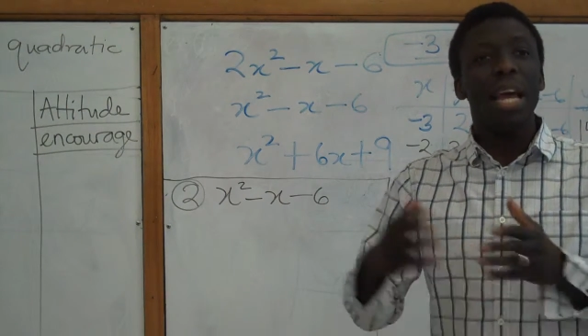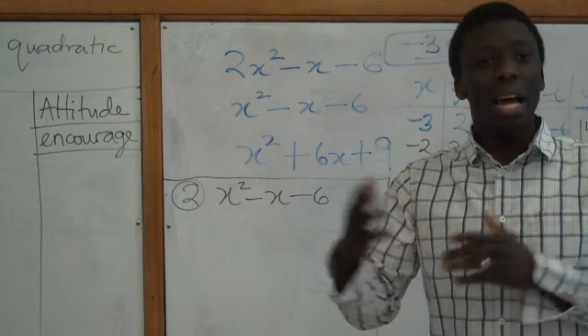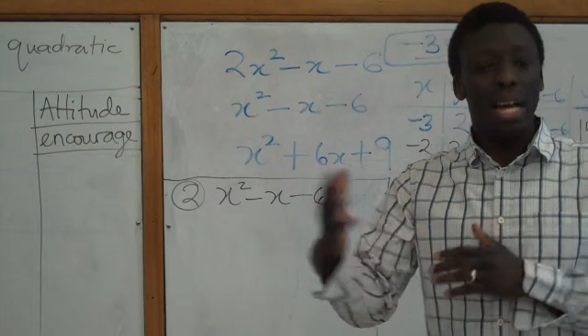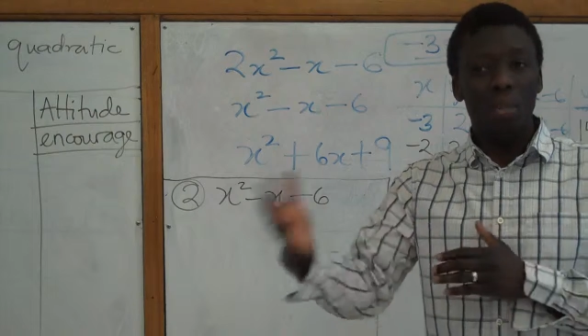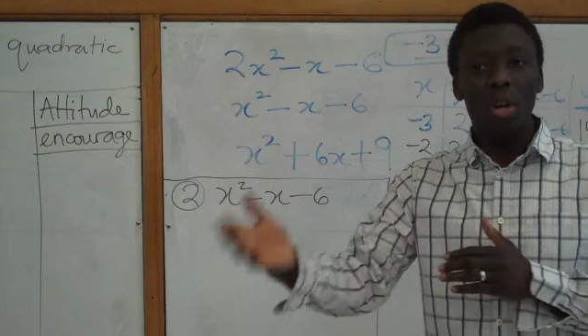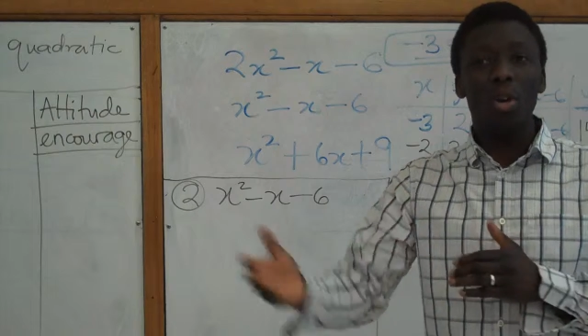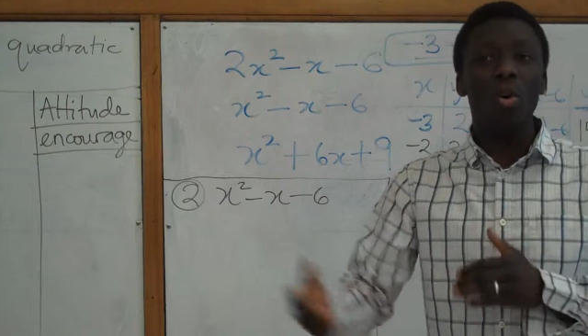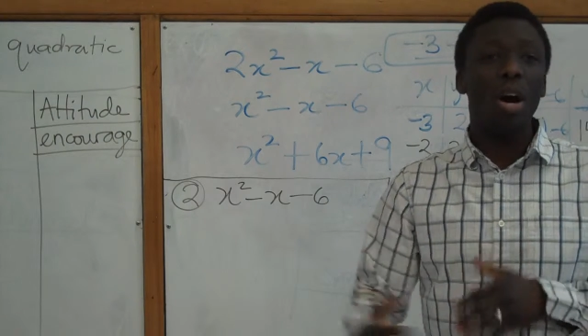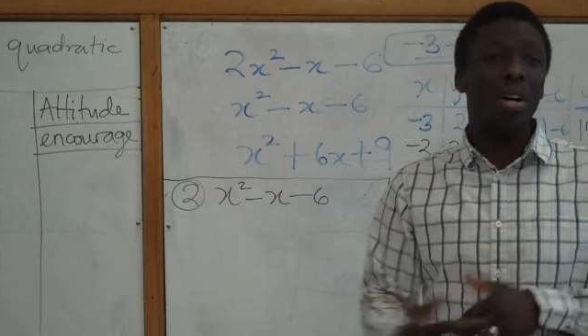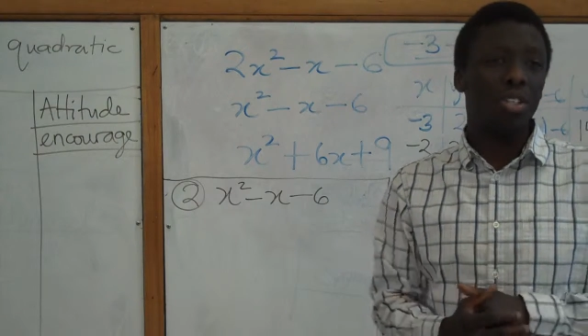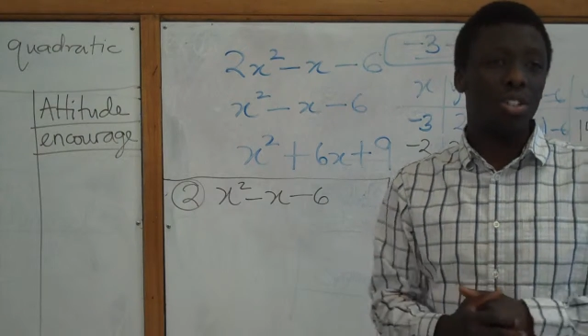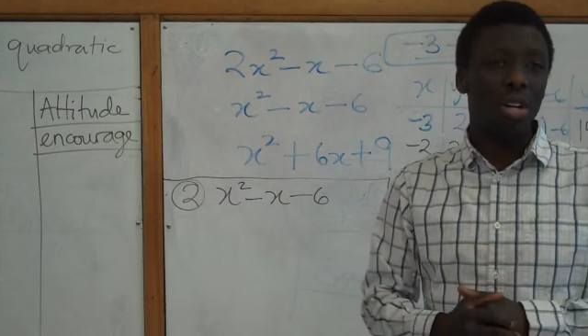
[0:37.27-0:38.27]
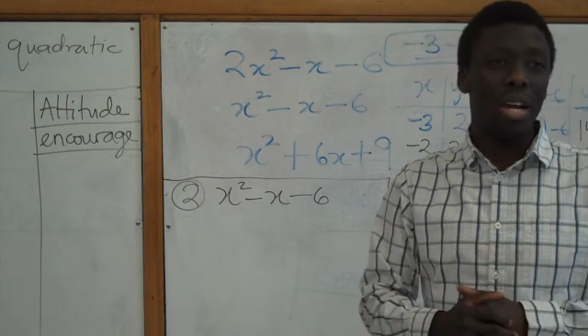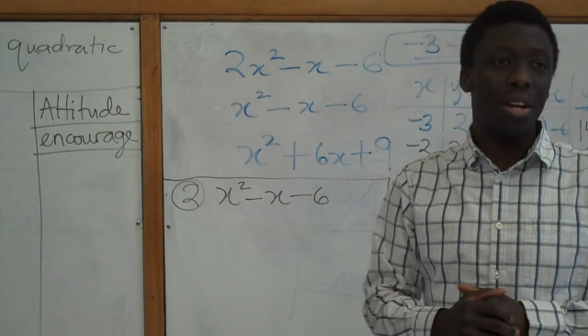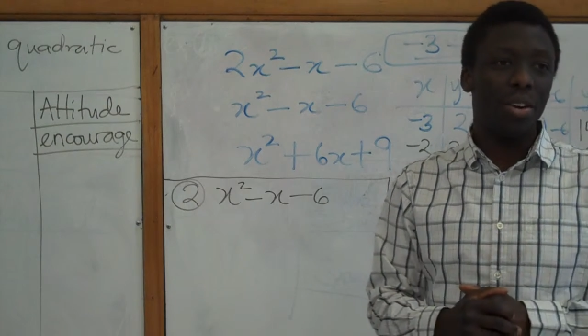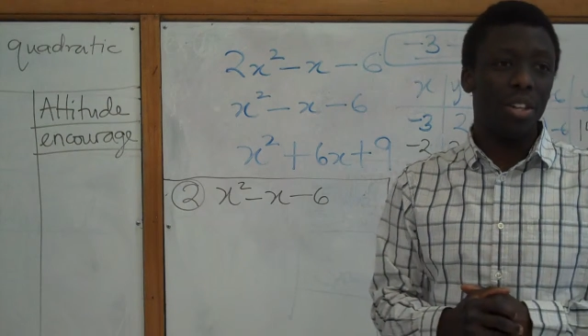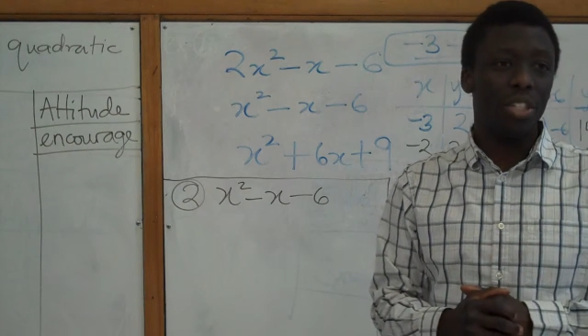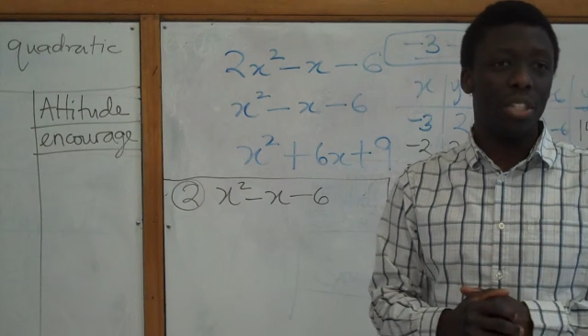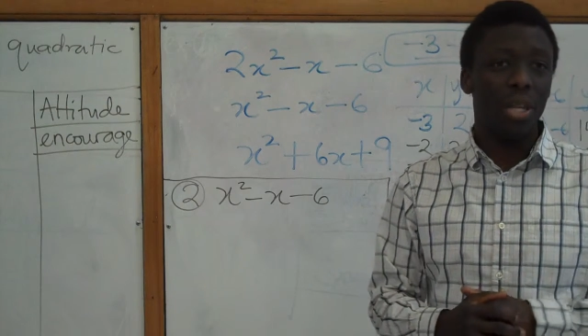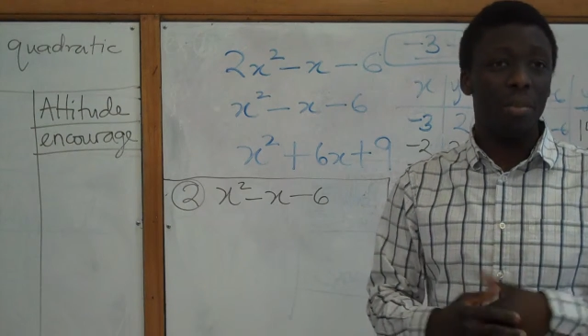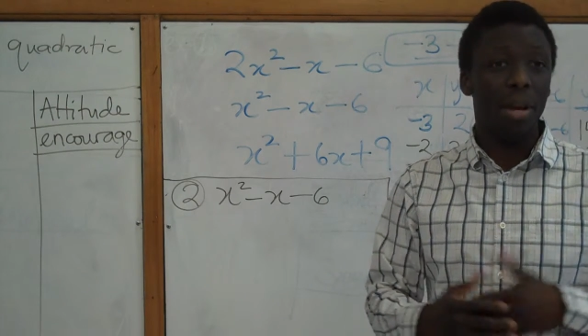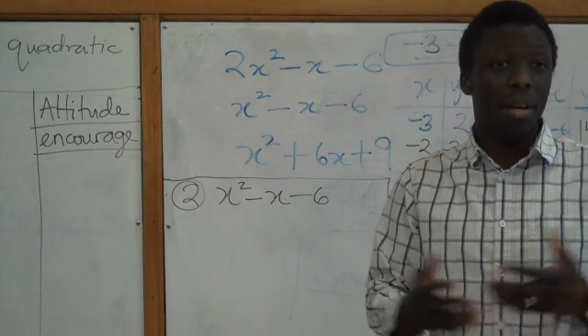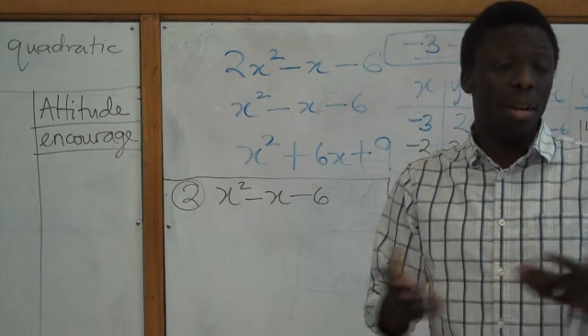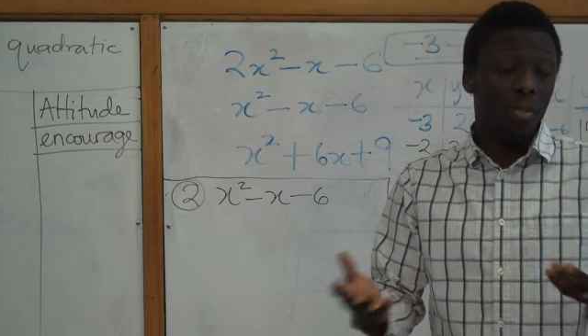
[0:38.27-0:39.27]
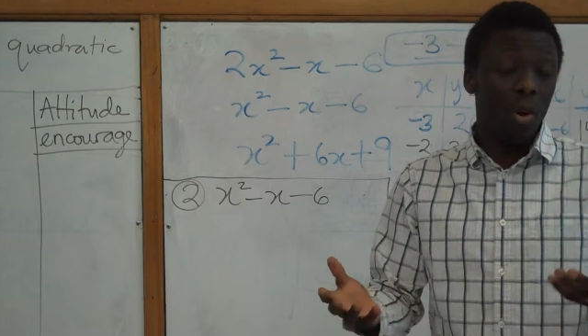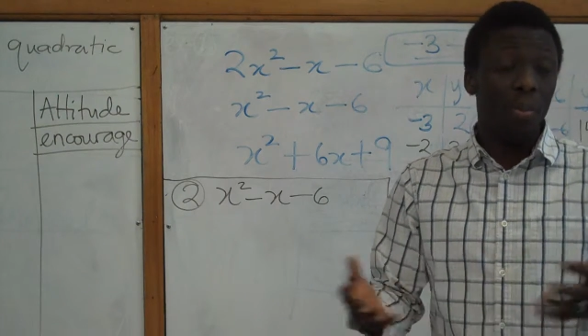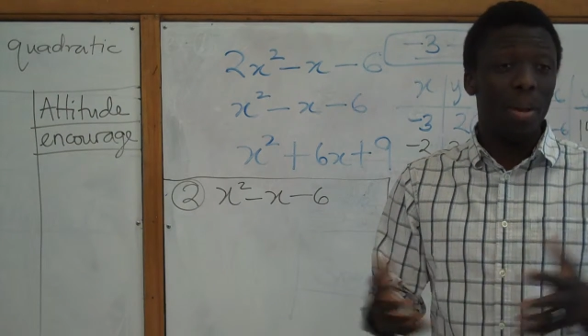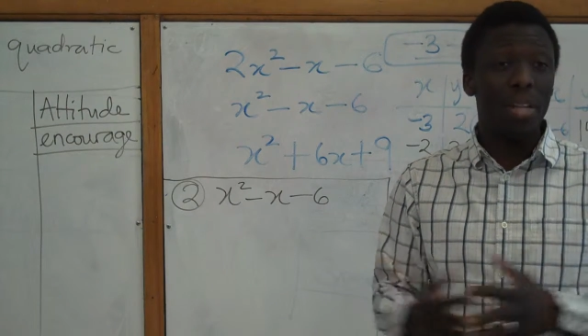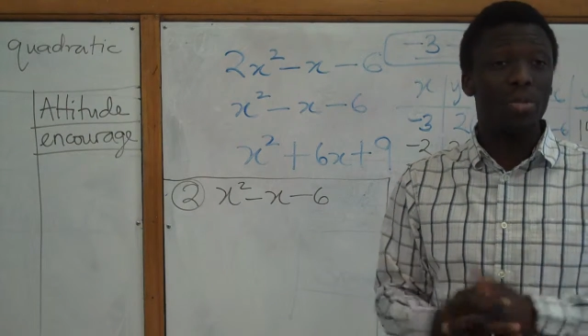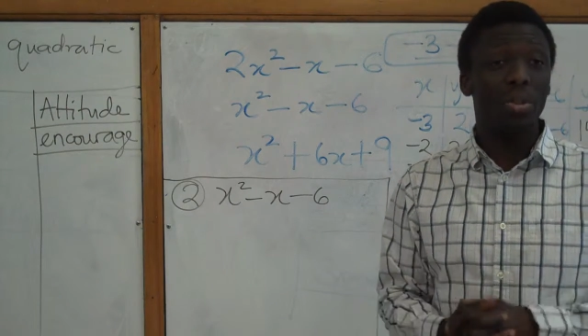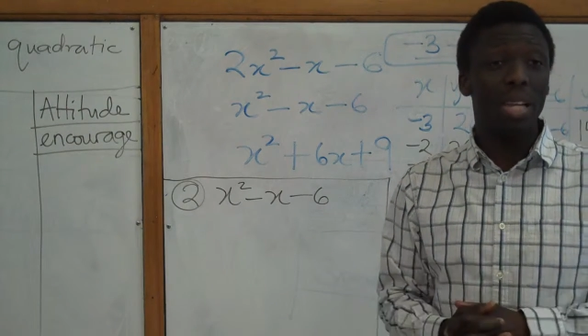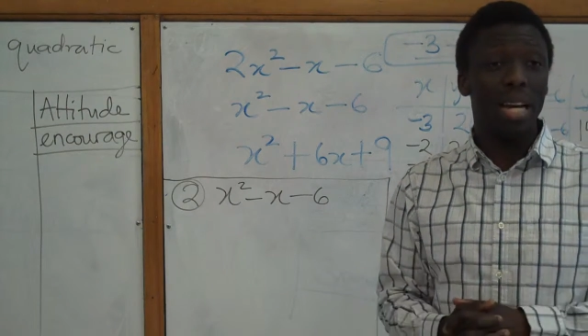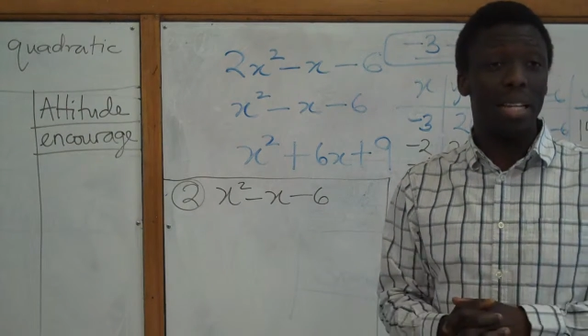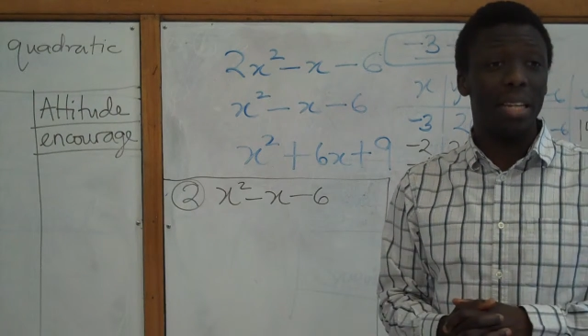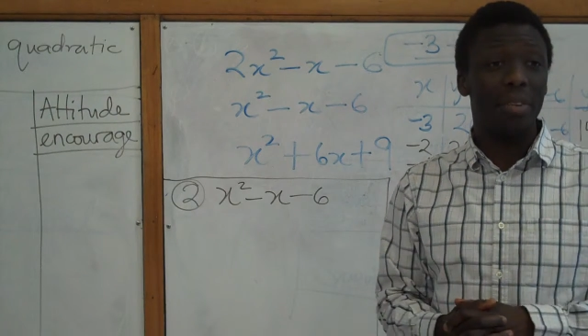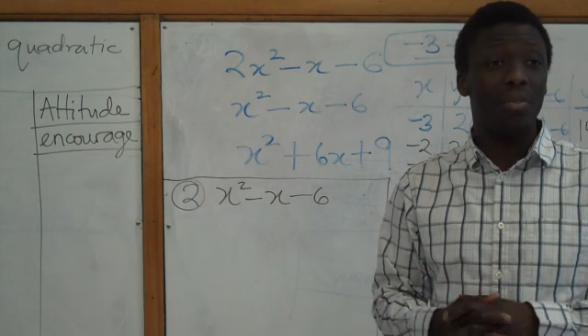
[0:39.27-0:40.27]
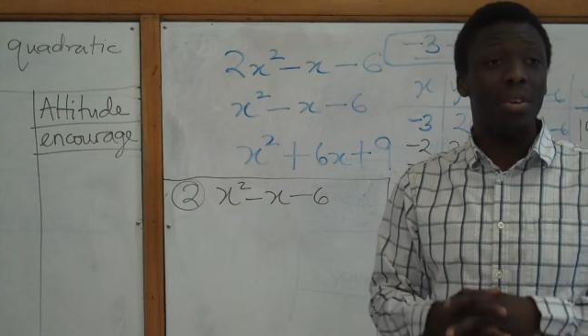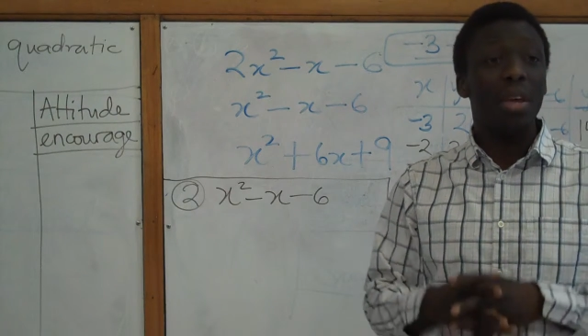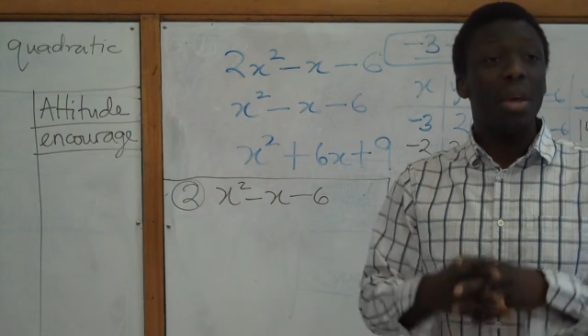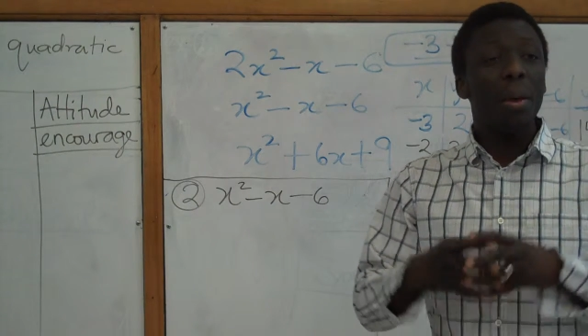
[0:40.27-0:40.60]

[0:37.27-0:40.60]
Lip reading: And I'm going to go out and try encouraging them, if you're blessed with that gift.